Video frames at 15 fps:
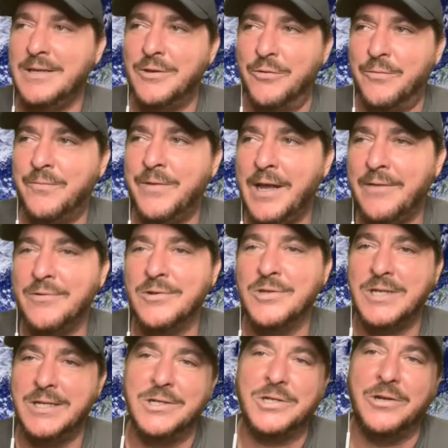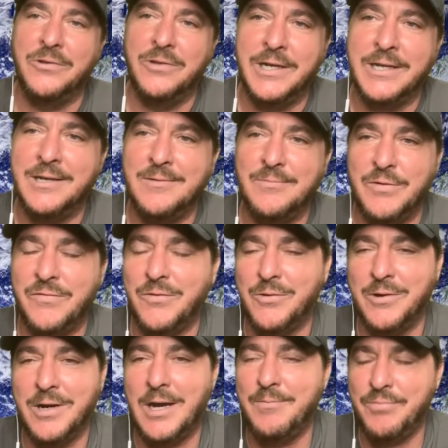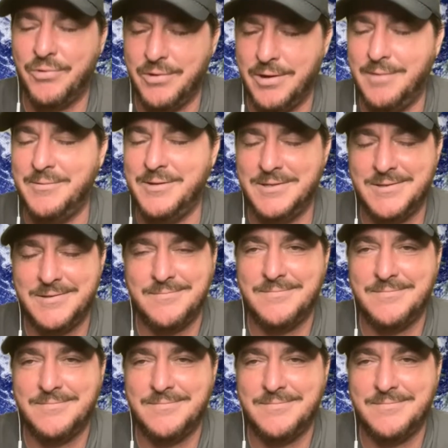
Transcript: You've never seen a show like it before. I promise.